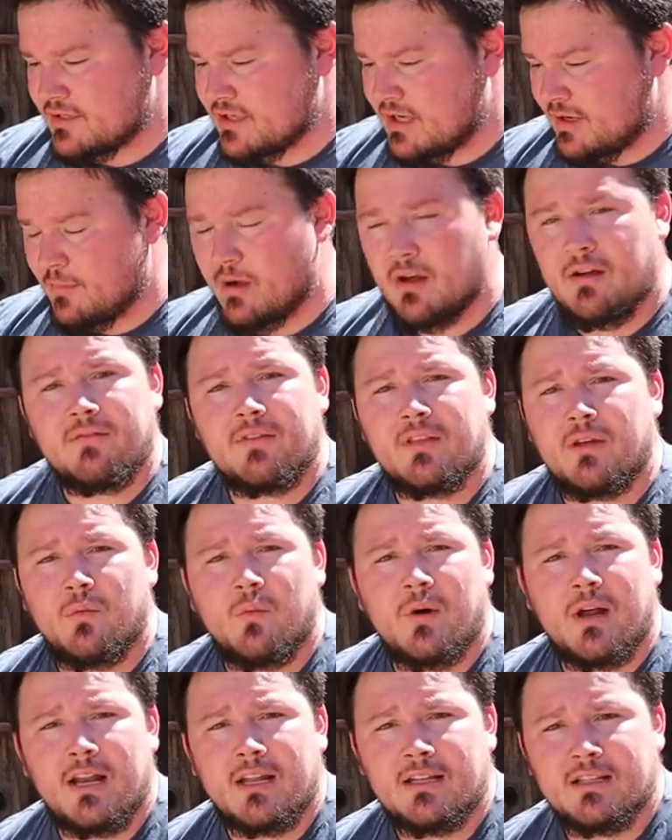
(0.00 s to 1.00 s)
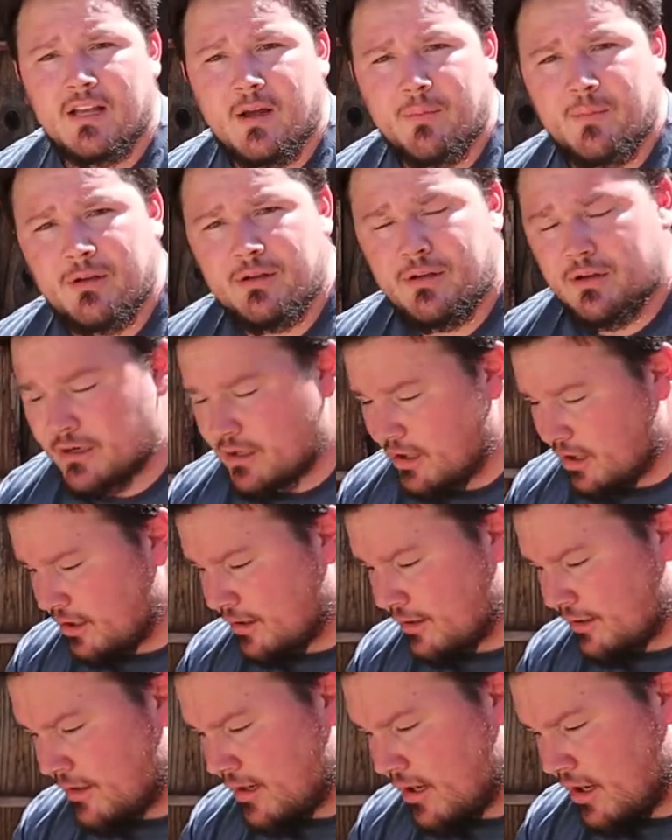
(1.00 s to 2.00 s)
weather conditions break it down
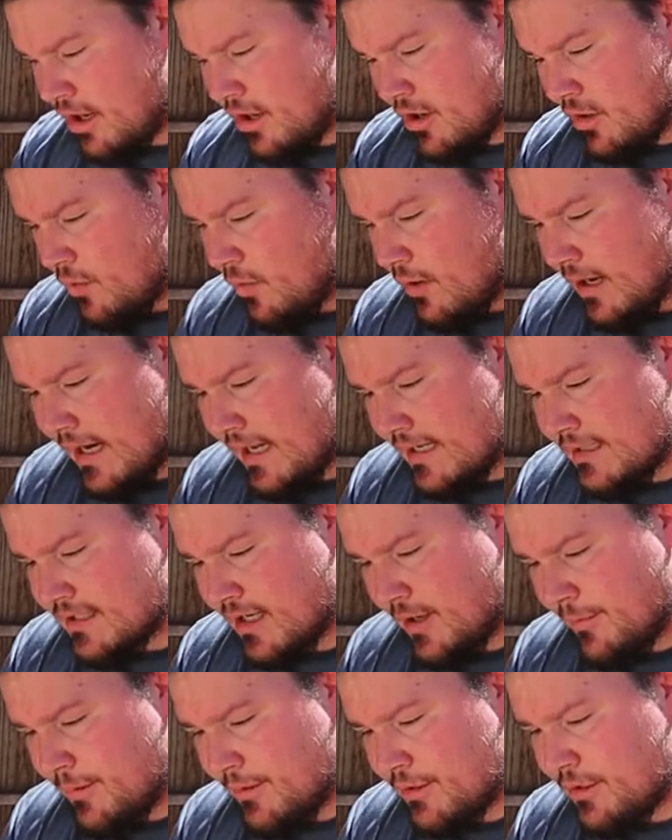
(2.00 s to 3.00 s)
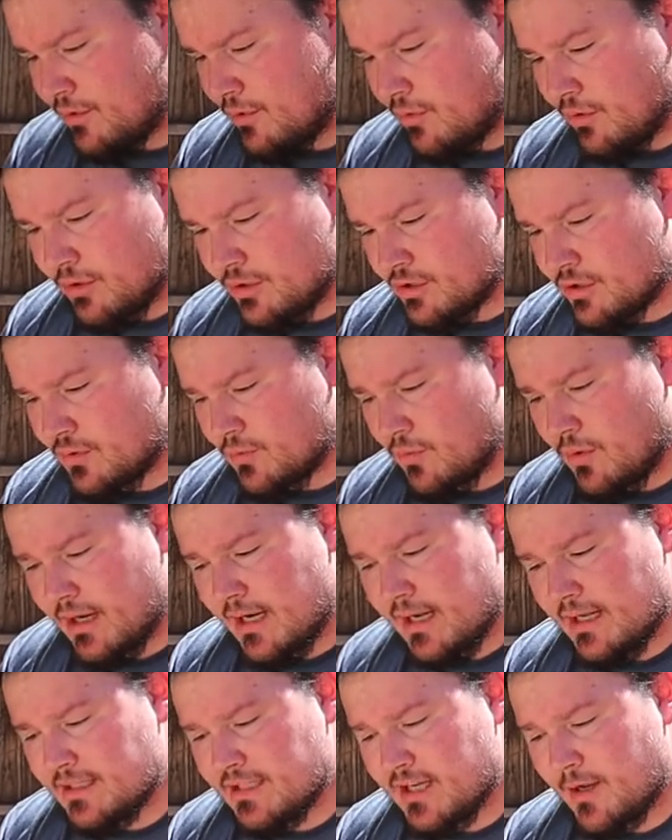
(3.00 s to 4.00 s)
over time. And you have to ask,
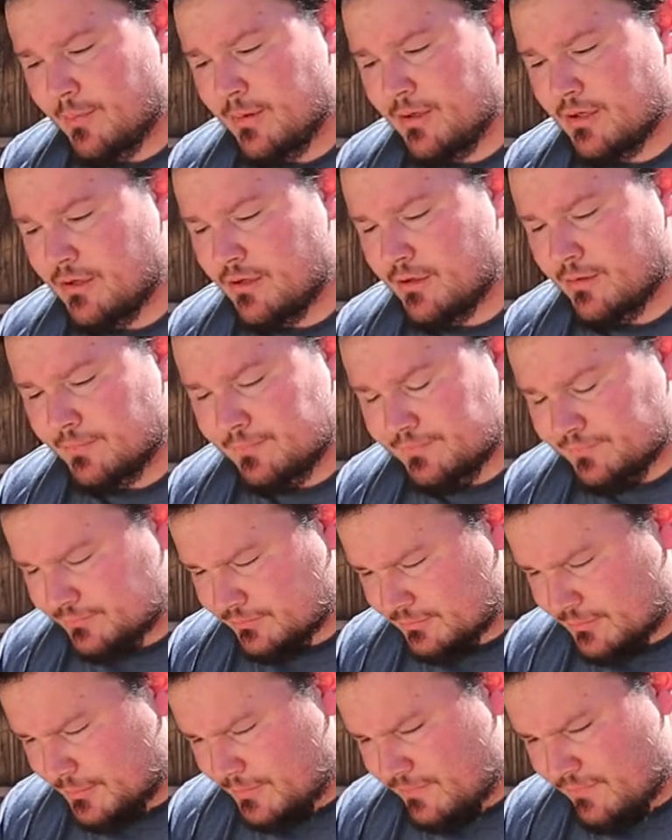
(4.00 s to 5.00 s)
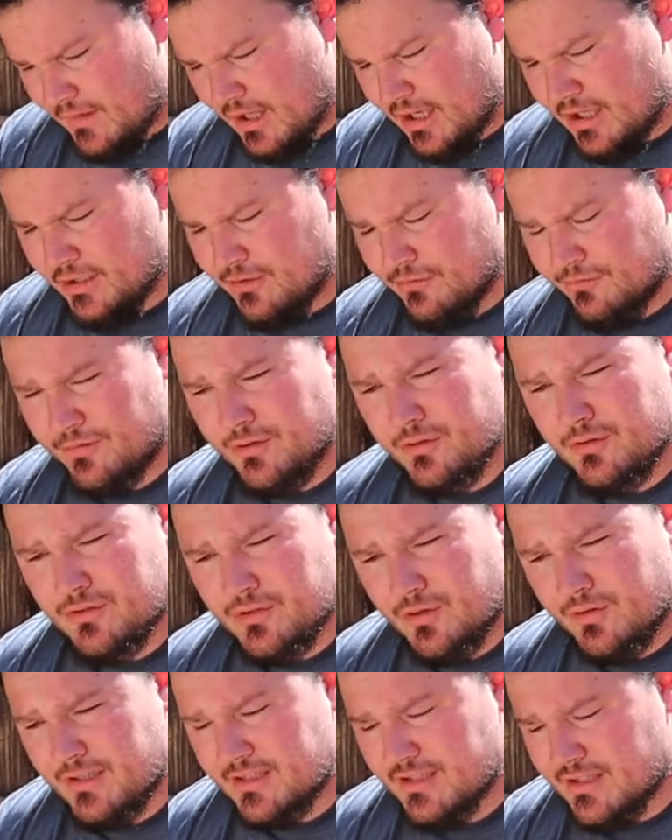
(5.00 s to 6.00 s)
you know, would you rather have paint
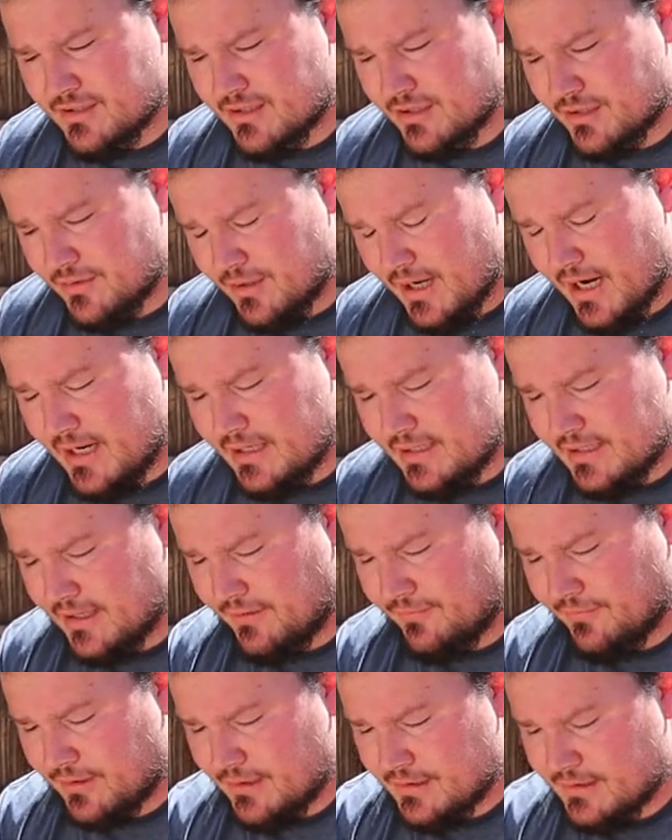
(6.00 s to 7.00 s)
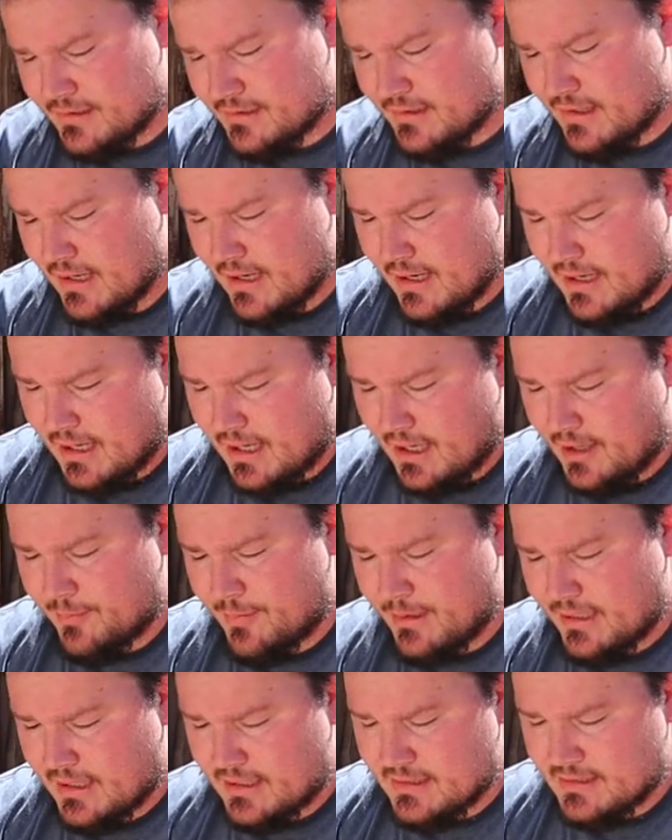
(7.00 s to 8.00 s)
remnants going into your soil
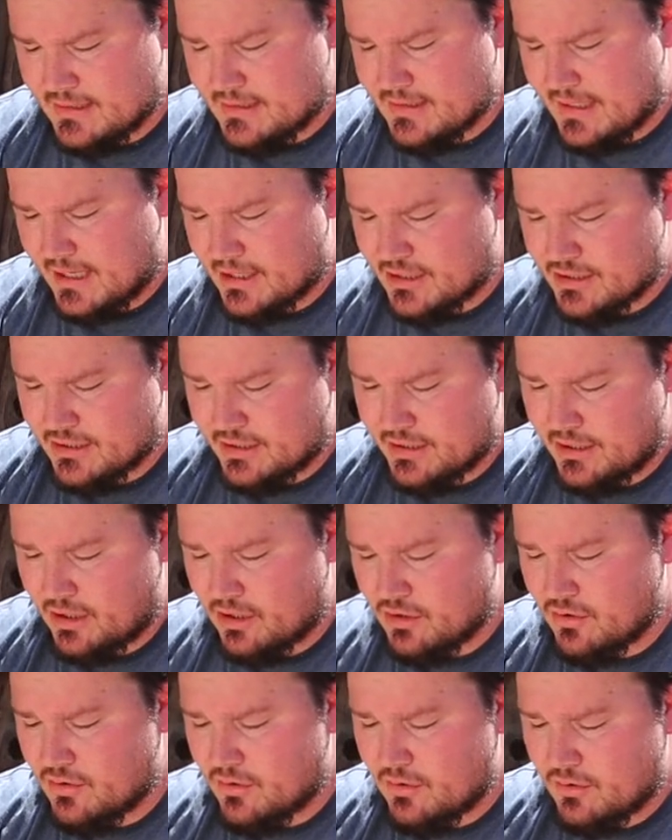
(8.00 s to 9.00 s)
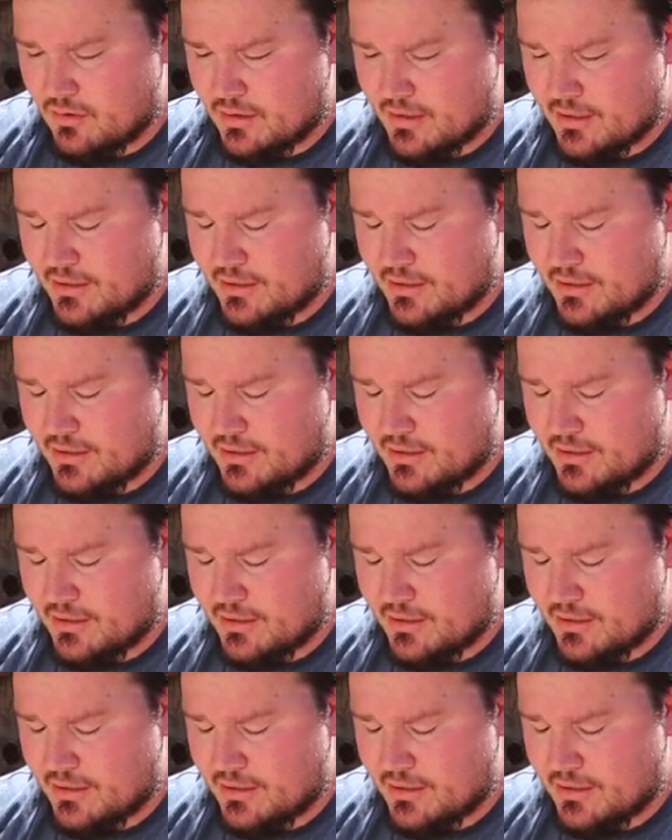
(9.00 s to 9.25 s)
or organic nutrients